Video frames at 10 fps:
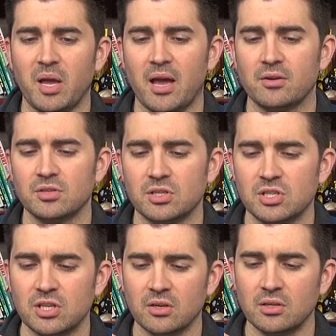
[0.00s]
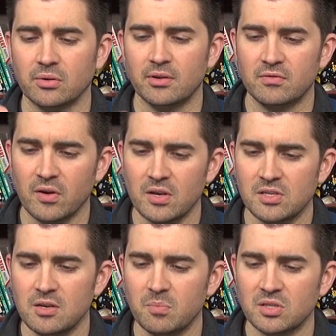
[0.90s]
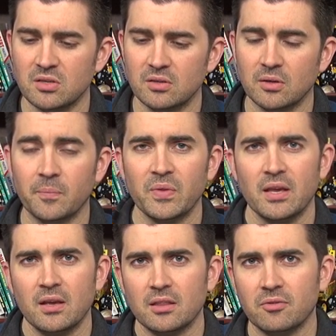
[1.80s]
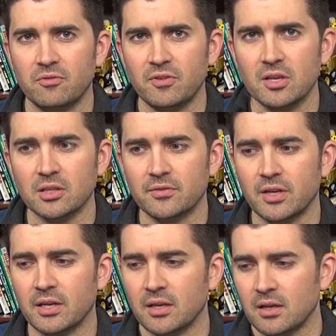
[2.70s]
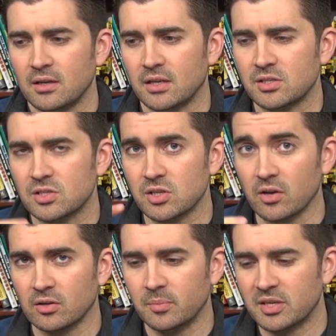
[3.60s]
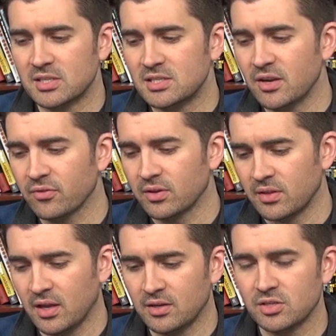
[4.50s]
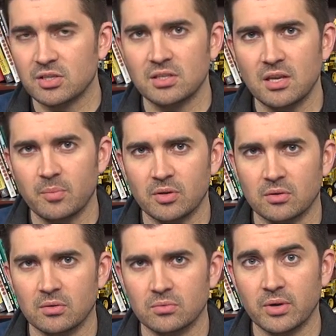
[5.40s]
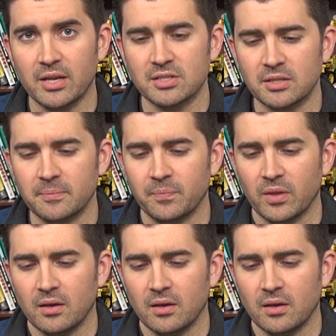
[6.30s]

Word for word: patterns in celluloids, very deep material. The feel of it, it's subtle, but it's different than just a typical resin.